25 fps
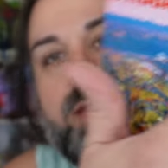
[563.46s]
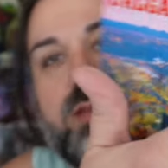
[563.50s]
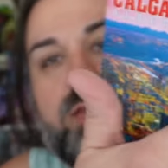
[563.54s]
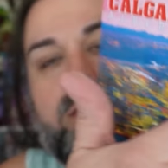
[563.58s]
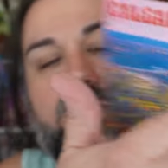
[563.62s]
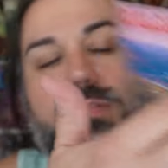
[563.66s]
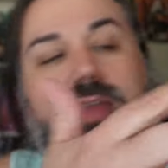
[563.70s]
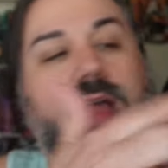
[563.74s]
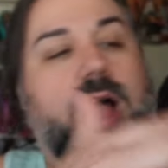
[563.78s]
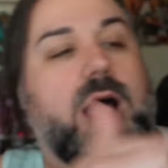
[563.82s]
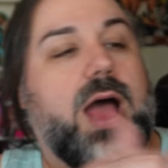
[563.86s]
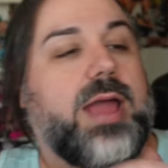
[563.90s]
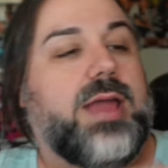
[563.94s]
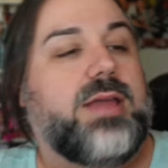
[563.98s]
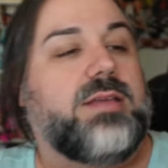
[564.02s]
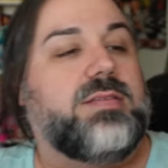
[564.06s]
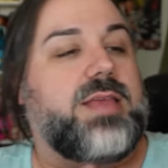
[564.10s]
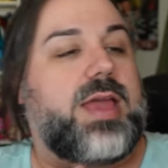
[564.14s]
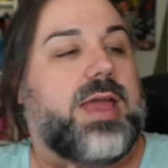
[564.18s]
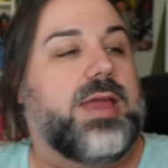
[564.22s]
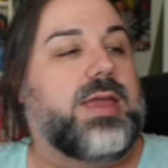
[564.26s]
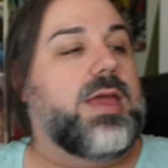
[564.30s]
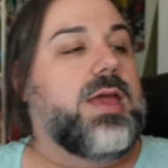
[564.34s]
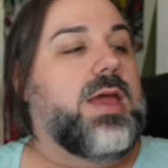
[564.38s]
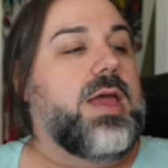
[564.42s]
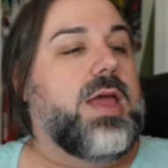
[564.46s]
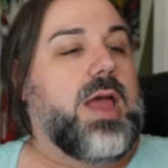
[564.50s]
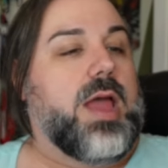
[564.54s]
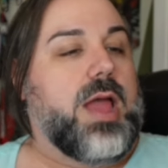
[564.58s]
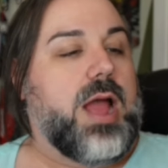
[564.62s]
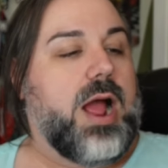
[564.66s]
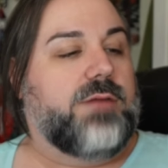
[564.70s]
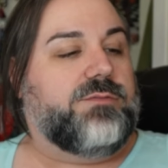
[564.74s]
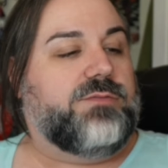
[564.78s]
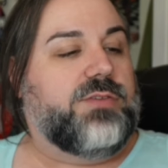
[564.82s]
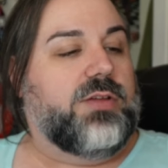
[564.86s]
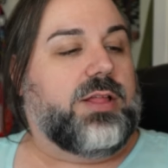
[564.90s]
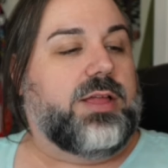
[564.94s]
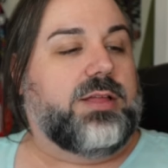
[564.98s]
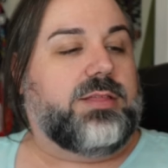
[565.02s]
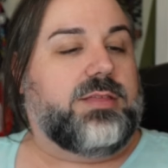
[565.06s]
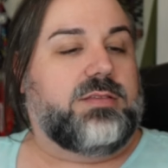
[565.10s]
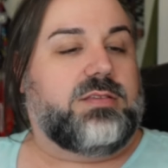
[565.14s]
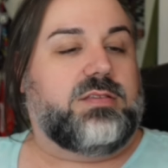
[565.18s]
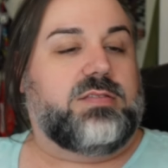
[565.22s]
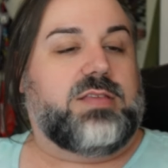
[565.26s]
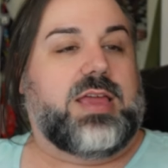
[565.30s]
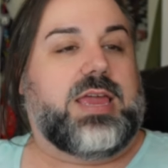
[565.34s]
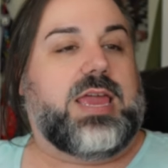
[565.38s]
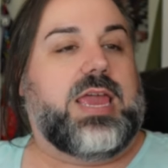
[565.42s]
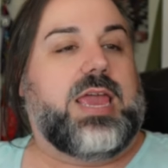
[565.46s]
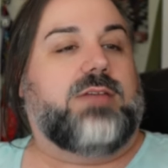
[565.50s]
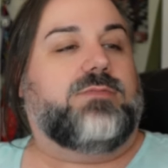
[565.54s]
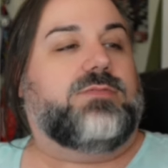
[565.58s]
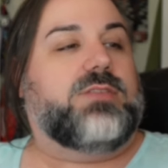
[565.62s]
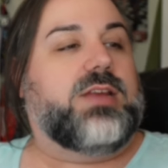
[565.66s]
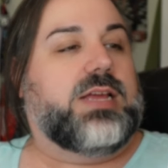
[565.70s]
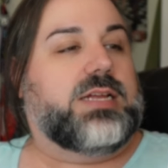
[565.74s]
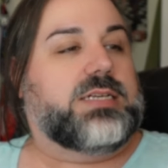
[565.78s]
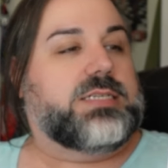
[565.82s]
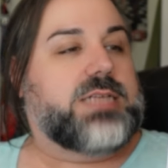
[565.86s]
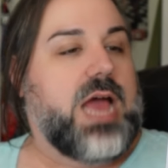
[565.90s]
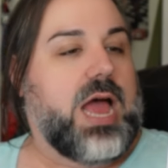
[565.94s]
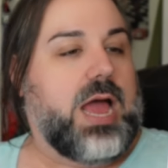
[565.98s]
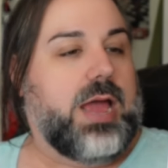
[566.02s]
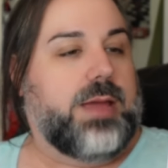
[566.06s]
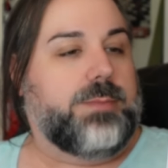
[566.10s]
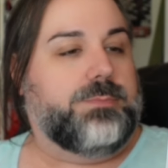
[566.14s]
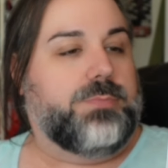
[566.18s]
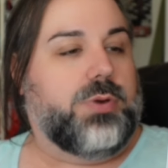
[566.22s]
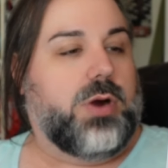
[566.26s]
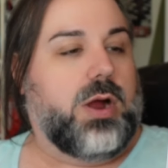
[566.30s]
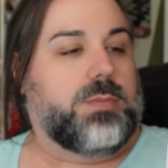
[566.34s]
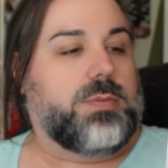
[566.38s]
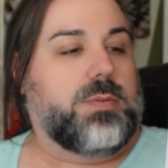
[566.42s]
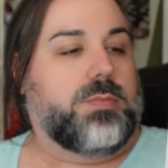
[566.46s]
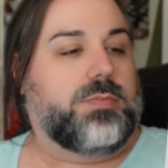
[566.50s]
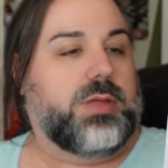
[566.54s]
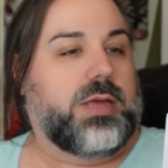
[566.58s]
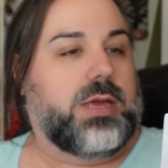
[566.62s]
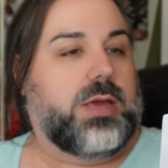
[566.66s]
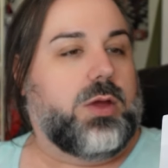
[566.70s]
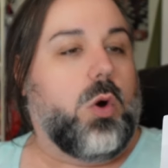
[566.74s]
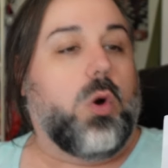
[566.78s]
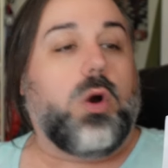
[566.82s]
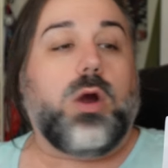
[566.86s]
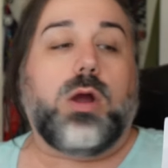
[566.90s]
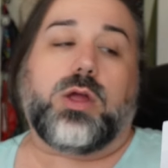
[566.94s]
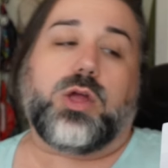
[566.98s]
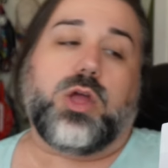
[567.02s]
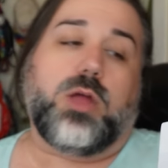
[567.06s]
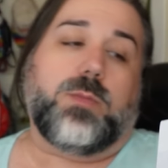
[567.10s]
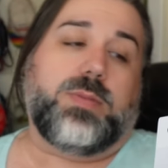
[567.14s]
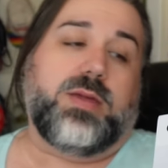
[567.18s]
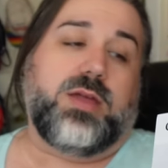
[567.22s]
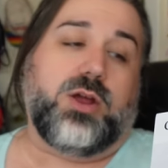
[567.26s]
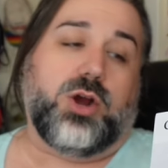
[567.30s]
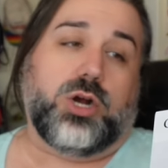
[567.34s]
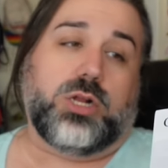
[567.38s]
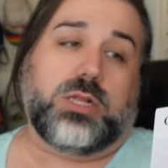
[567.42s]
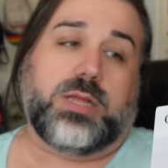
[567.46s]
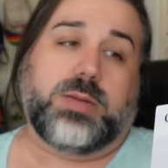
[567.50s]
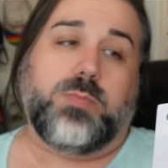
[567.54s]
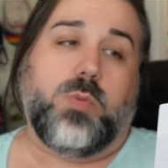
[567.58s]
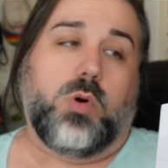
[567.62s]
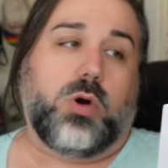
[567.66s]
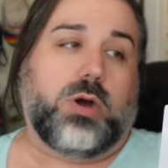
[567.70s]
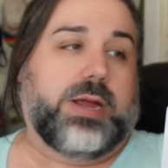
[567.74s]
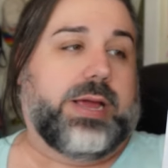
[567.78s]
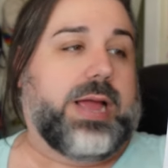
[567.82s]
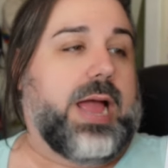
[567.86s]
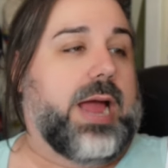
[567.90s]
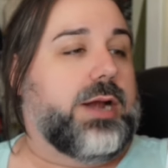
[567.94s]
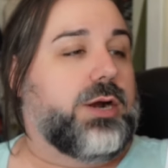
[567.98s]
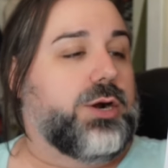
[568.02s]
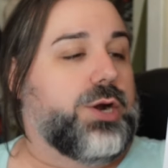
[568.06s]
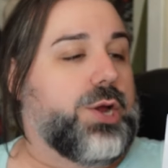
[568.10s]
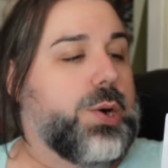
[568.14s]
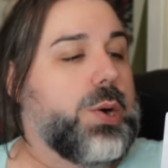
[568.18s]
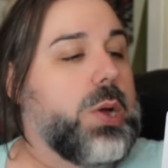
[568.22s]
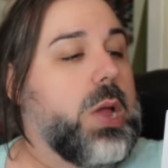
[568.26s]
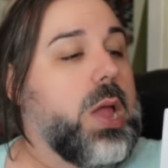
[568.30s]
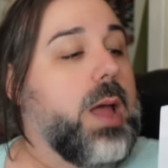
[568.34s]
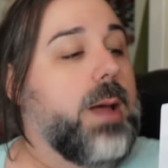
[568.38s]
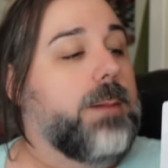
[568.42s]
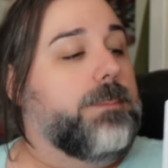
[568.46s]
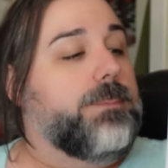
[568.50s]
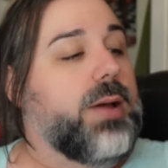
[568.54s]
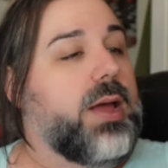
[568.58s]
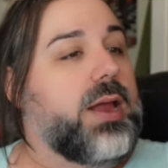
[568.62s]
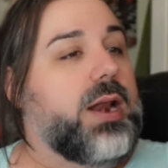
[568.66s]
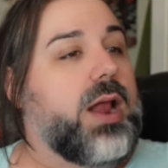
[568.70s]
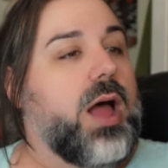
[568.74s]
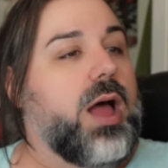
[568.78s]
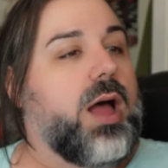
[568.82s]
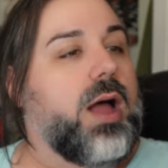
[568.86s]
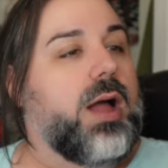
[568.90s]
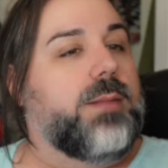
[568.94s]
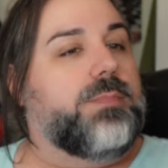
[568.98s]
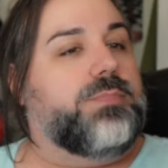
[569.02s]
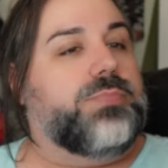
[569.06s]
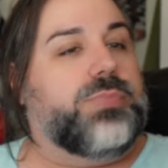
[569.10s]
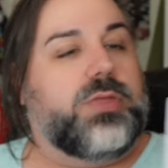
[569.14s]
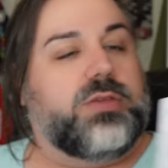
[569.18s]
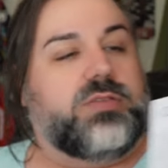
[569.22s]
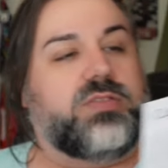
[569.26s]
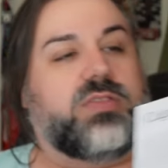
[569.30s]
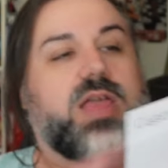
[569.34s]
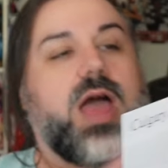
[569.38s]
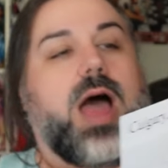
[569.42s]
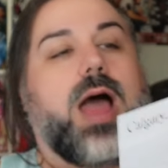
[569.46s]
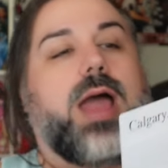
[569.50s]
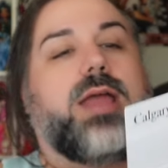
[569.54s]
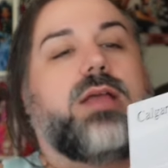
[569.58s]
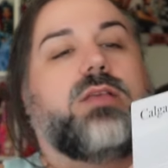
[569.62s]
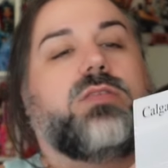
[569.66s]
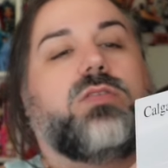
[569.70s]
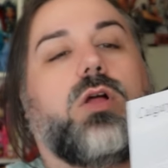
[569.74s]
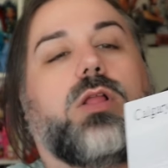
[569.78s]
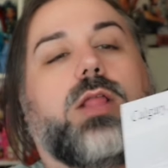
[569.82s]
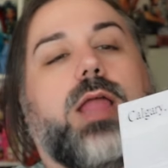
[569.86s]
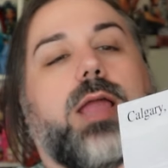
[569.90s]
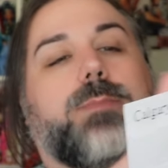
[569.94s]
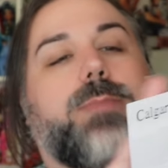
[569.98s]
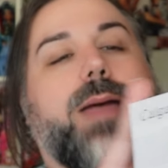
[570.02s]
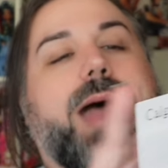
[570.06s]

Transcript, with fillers: the sky is like, I feel like this is like evening time probably, or it could be early morning. I don't know. But um, the sky is all like